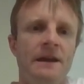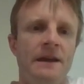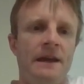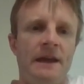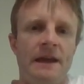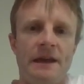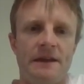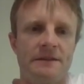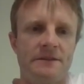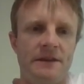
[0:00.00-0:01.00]

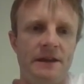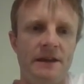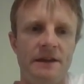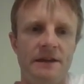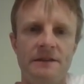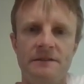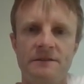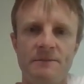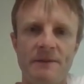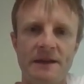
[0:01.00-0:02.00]
And to
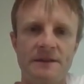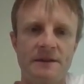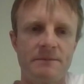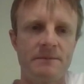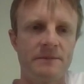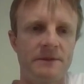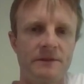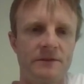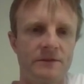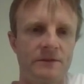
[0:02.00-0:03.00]
make them
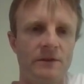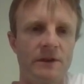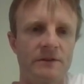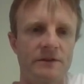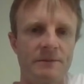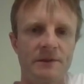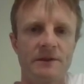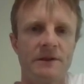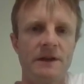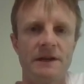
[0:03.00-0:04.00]
look
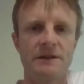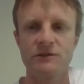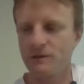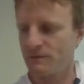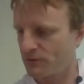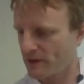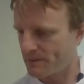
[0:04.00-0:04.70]
similar, I should flip,